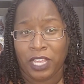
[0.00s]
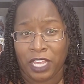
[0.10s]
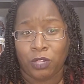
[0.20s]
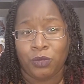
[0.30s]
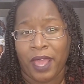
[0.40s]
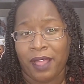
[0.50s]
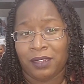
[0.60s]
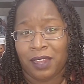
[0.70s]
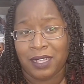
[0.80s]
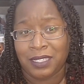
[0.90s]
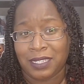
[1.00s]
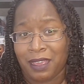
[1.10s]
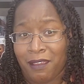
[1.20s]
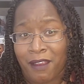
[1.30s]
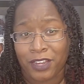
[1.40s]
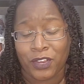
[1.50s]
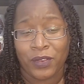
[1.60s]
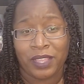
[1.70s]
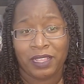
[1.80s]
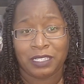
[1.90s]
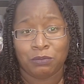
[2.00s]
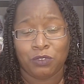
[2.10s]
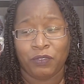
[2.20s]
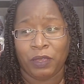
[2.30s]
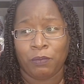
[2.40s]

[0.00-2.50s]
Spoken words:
include Helen Hunt's character in this movie.